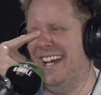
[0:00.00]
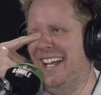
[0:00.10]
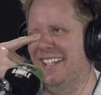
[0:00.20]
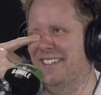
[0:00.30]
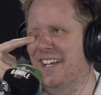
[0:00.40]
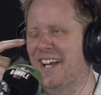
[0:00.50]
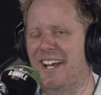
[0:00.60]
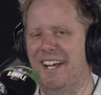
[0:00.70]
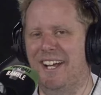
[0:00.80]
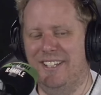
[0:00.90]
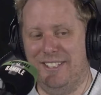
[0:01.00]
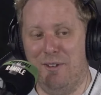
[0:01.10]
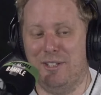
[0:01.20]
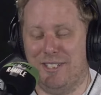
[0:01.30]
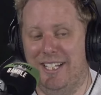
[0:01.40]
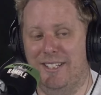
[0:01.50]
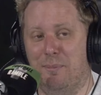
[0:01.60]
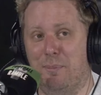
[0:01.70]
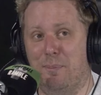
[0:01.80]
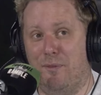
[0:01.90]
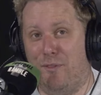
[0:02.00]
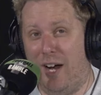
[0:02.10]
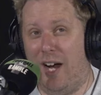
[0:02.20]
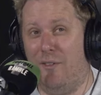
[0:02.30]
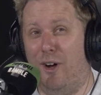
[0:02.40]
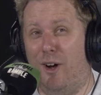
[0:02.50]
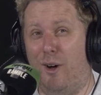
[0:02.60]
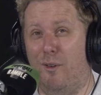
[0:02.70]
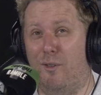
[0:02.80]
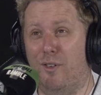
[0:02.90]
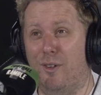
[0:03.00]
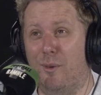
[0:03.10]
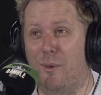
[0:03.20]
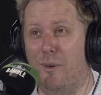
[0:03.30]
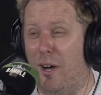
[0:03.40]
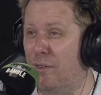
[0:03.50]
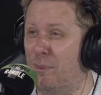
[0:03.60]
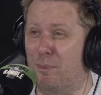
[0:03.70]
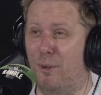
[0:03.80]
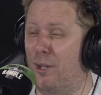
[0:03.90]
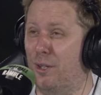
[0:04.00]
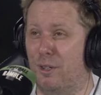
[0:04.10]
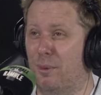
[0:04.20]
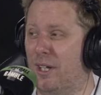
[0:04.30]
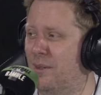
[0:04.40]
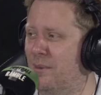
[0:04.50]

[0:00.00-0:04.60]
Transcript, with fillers: and seriously, the father of either the bride or the. Did you see